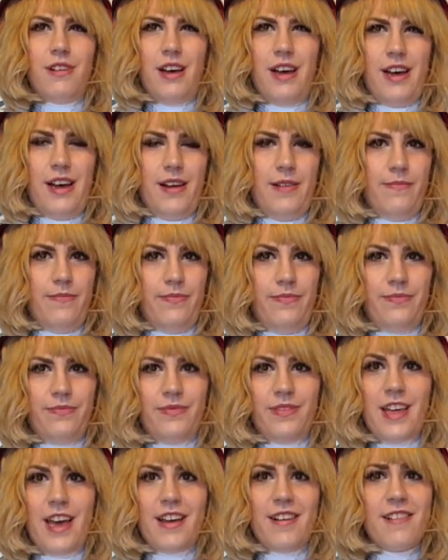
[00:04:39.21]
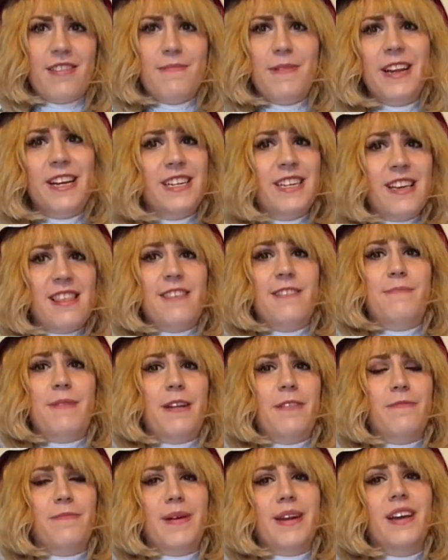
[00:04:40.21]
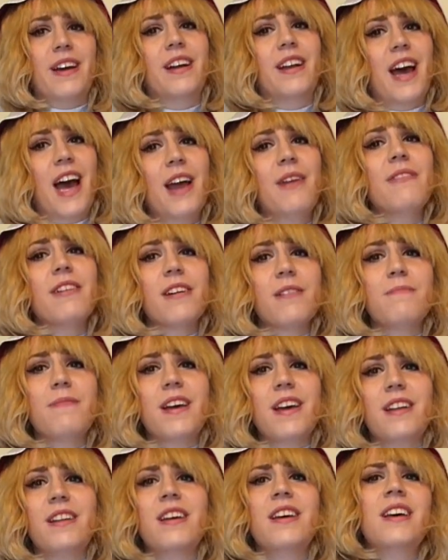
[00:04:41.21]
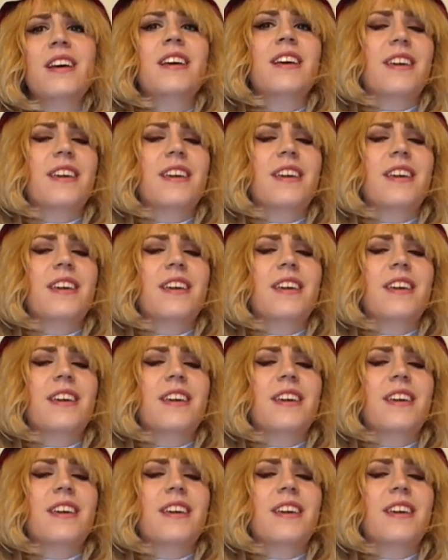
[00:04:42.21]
that you're spending a decent amount of money on, I recommend